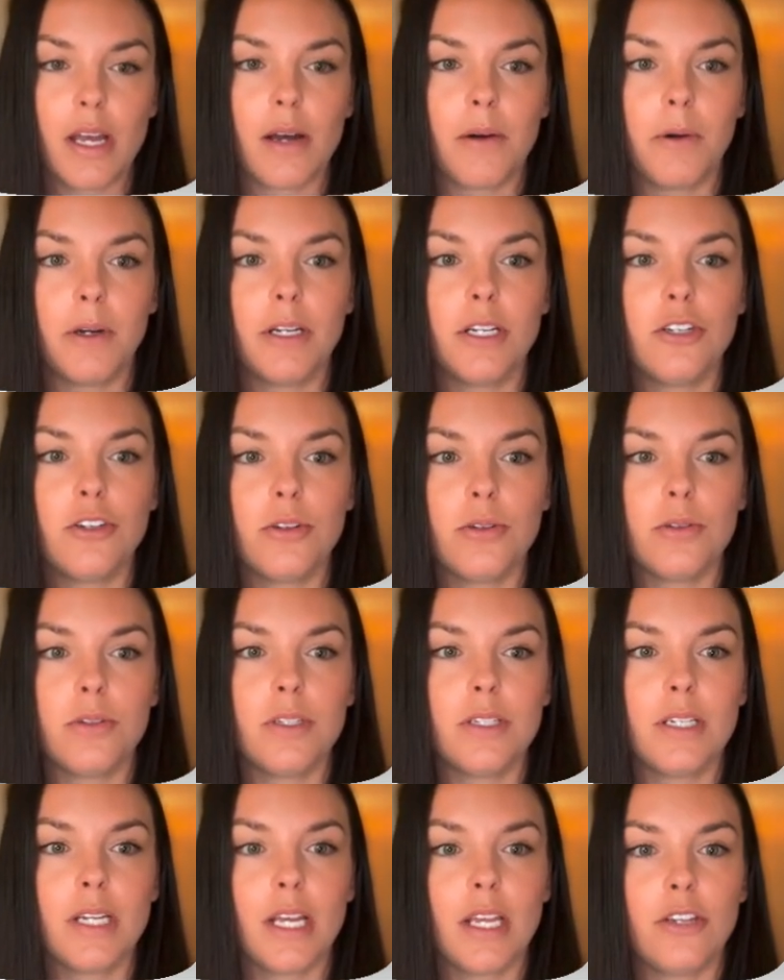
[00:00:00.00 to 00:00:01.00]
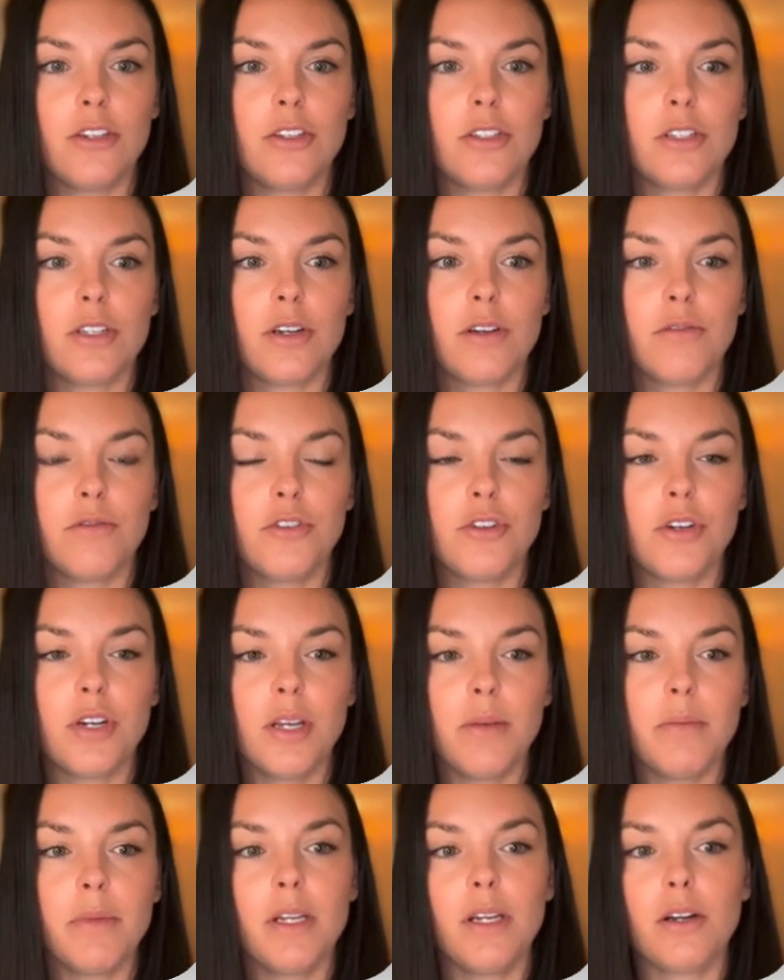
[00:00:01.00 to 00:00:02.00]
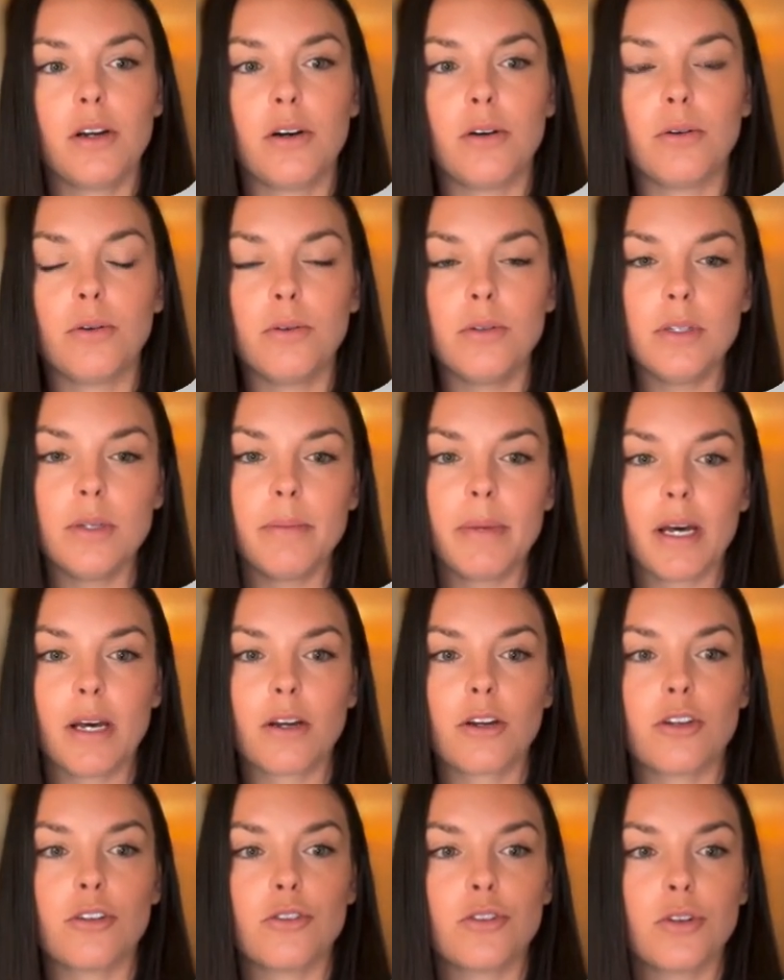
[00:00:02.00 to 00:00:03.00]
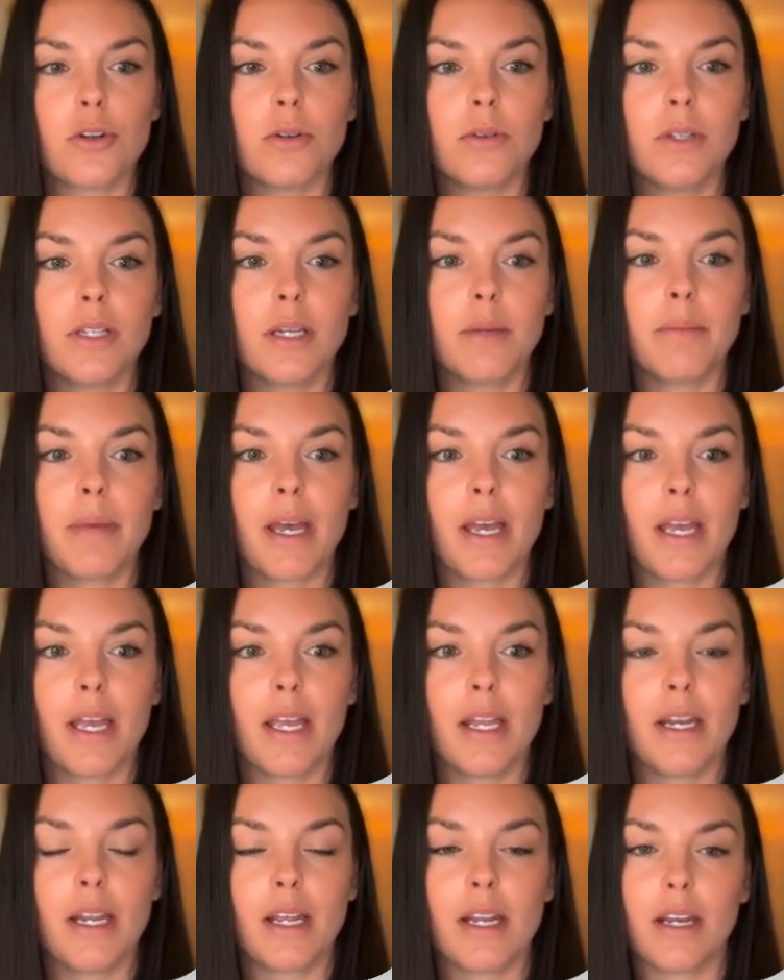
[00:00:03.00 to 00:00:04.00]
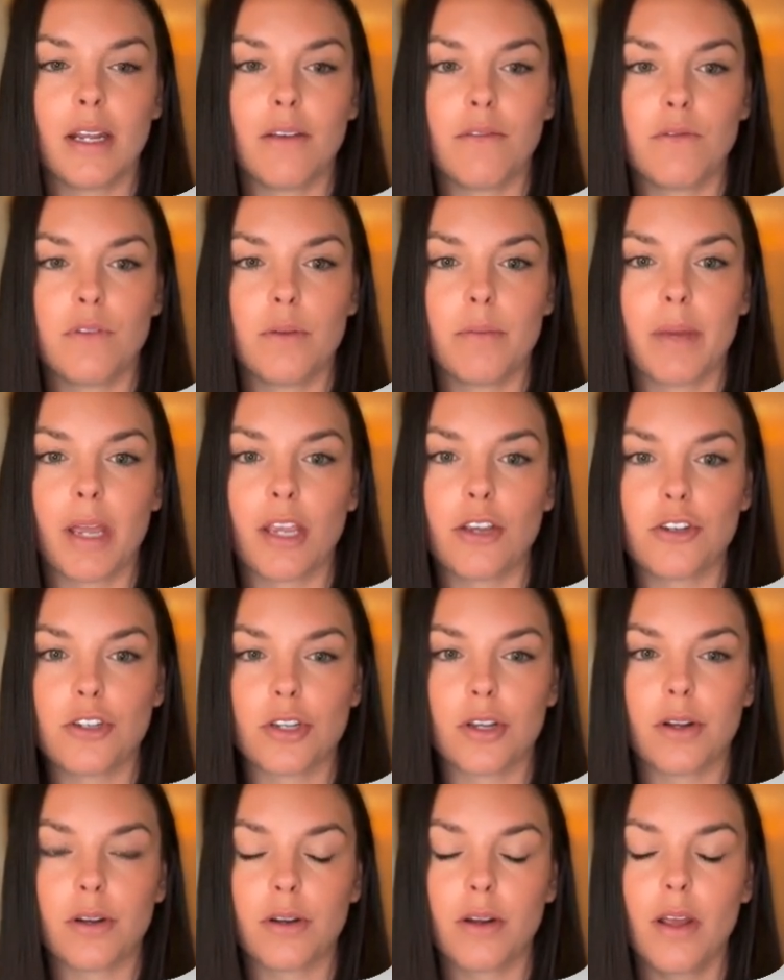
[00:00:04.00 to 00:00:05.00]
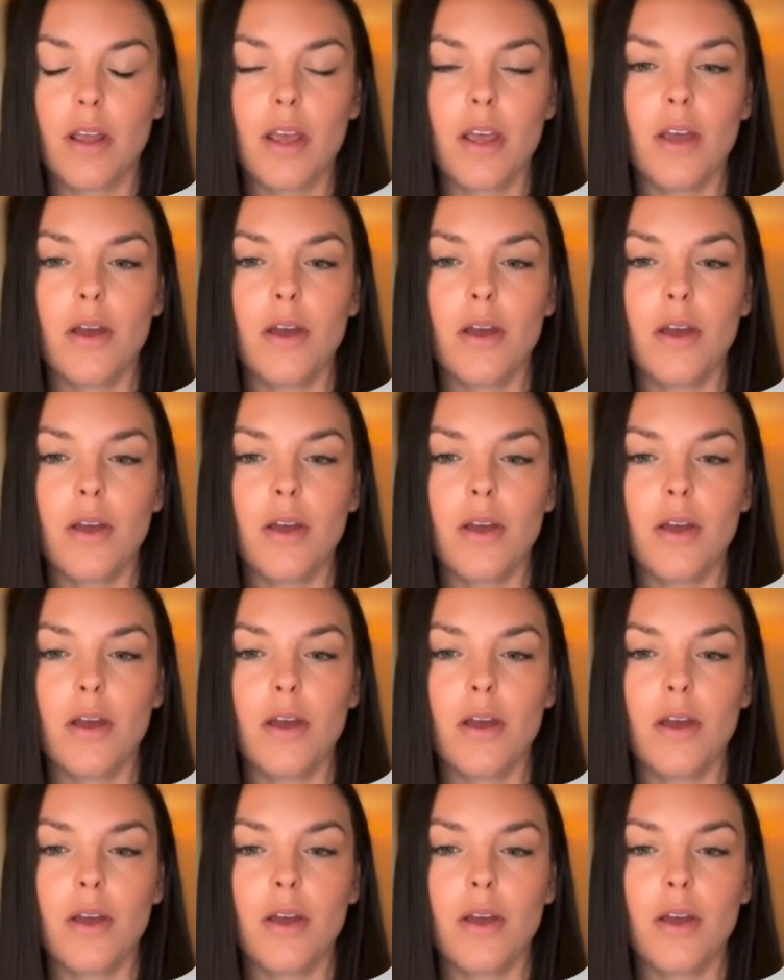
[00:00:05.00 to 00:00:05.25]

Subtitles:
our initial stages of treatment are all about controlling pain and inflammation.